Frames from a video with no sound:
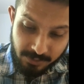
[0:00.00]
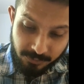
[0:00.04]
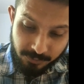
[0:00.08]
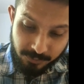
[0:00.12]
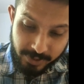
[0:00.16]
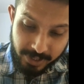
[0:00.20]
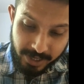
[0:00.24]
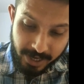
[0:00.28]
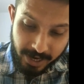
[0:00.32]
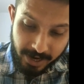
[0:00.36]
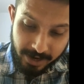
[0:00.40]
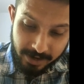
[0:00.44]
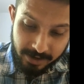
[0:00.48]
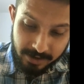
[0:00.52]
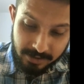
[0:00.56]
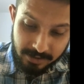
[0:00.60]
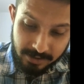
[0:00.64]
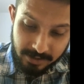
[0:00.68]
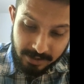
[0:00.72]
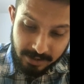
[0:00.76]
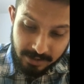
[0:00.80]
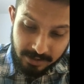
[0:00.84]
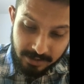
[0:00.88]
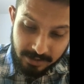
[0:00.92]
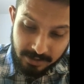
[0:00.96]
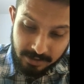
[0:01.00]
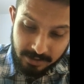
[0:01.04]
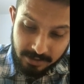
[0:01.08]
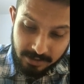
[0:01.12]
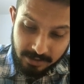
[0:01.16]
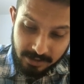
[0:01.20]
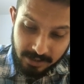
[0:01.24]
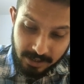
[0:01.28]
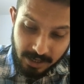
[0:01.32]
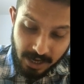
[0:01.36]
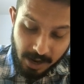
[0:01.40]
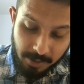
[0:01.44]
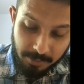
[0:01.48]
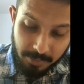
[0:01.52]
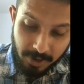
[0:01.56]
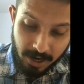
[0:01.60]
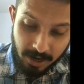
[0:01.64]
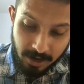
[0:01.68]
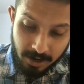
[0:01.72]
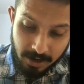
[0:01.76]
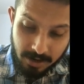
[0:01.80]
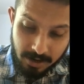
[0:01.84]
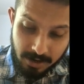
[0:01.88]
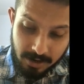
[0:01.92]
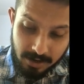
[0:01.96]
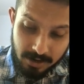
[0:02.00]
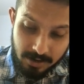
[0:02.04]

we had gamma.